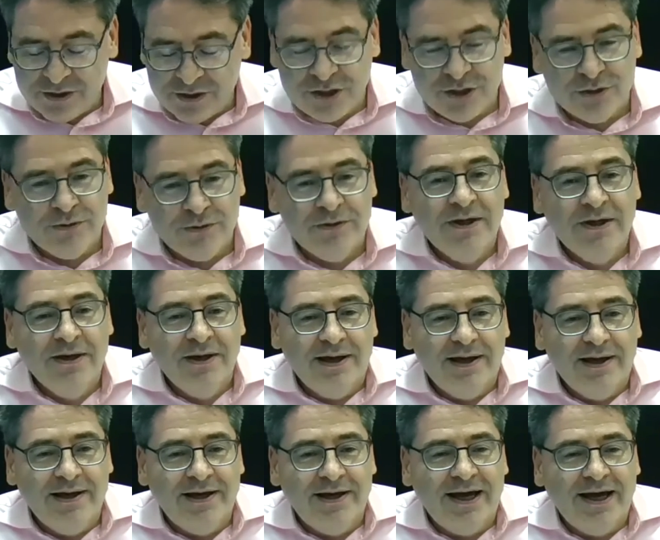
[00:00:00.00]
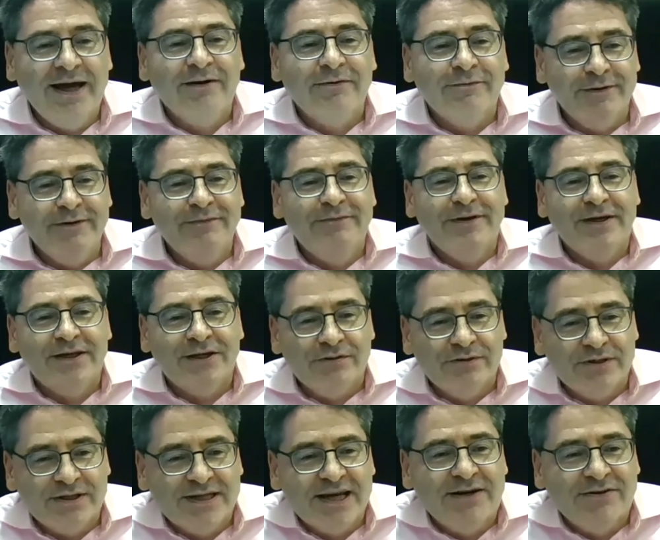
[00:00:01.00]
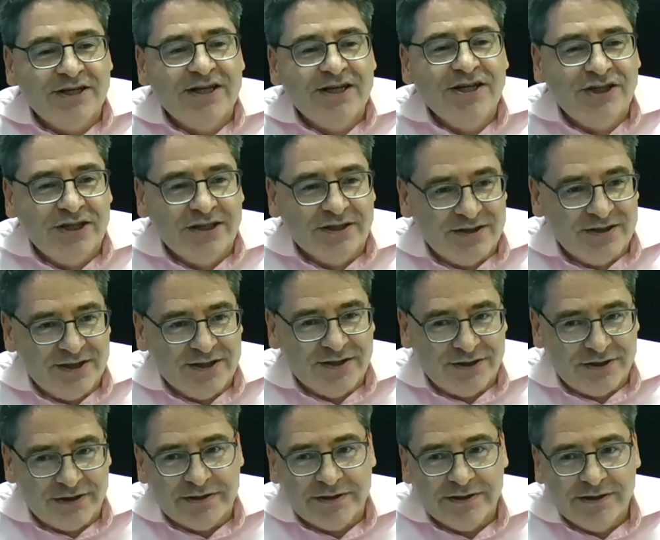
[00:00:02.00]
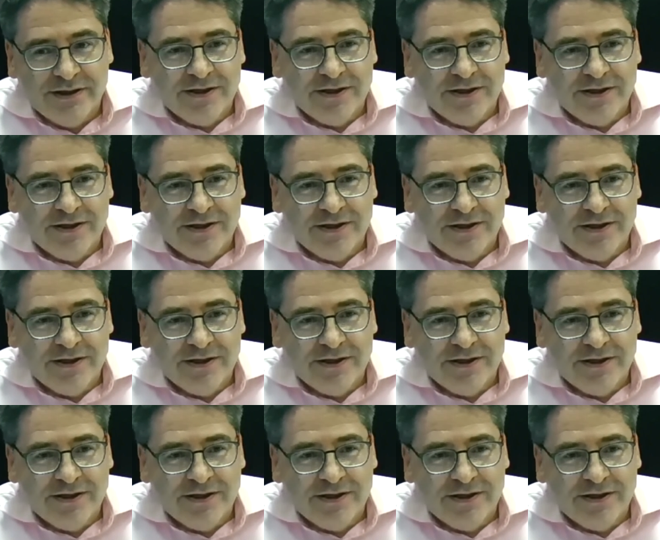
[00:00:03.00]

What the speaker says: to our Vivian, who is our teaching assistant,